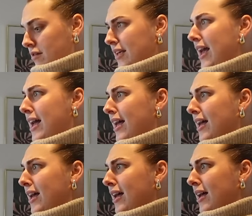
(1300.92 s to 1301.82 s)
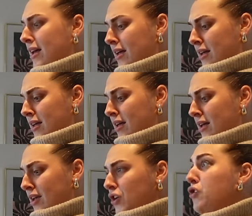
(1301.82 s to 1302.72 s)
Yeah.
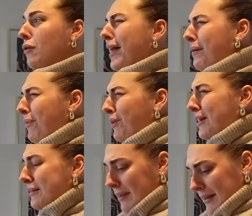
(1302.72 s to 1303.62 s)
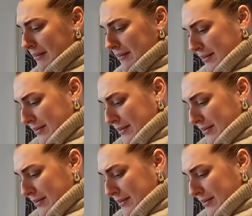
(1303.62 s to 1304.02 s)
You don't like malted milk?